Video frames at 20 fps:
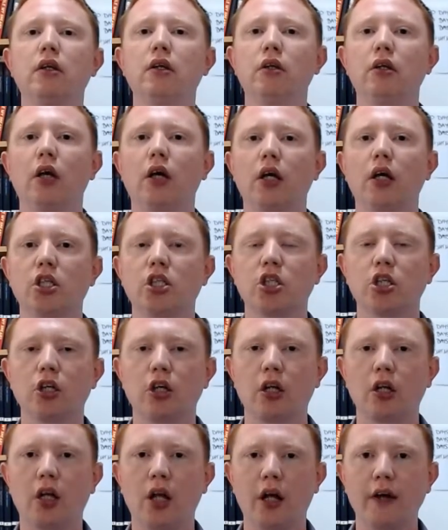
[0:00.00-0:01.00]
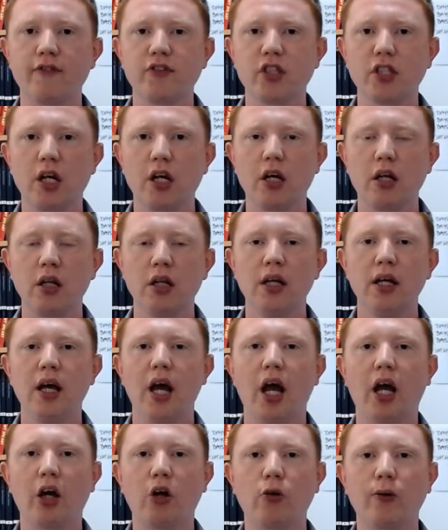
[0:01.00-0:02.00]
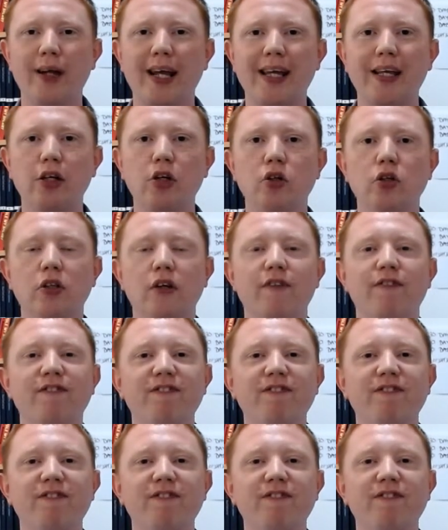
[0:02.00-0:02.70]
a certain lifestyle and create you to